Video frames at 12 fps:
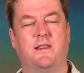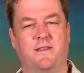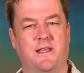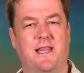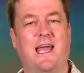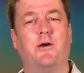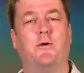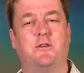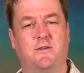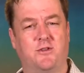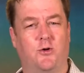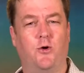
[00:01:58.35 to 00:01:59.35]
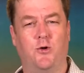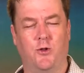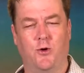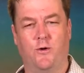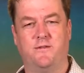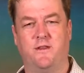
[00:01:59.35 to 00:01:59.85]
the language of tort
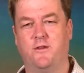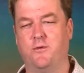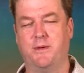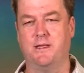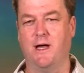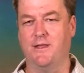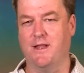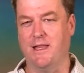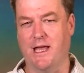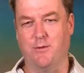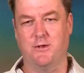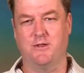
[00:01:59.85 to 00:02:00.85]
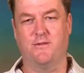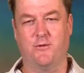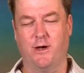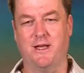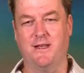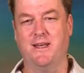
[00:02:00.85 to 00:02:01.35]
law is a little bit like the language of
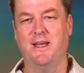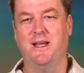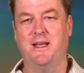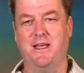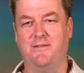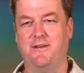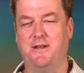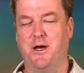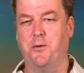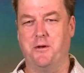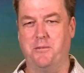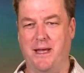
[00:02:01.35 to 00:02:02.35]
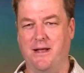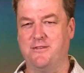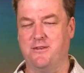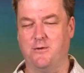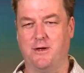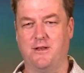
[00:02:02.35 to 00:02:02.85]
cricket. If you know what a bouncer